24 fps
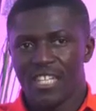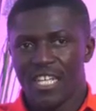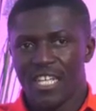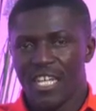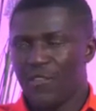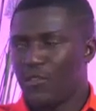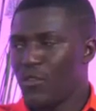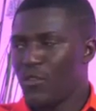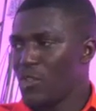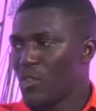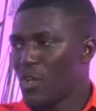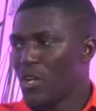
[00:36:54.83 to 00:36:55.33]

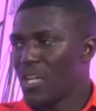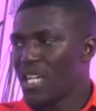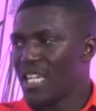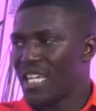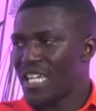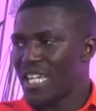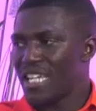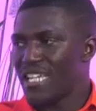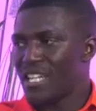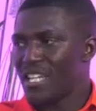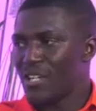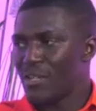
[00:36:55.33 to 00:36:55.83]
if you don't
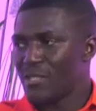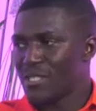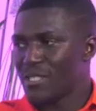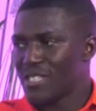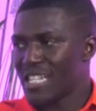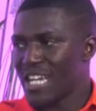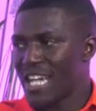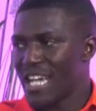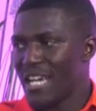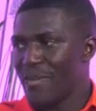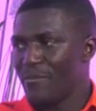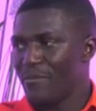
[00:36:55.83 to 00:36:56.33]
get there on
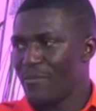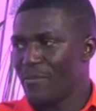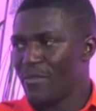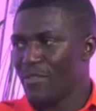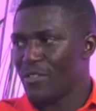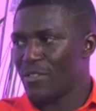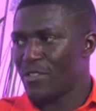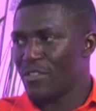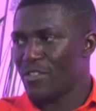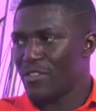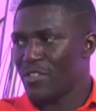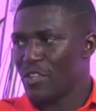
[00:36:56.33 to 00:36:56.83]
time,
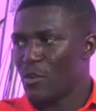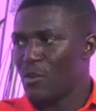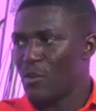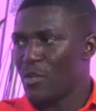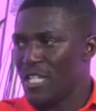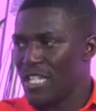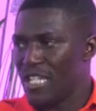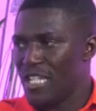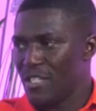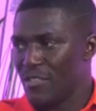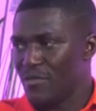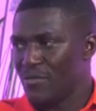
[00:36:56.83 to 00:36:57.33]
they will
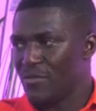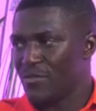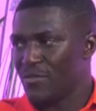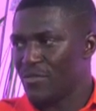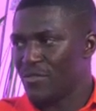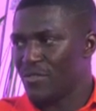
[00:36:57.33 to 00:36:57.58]
leave.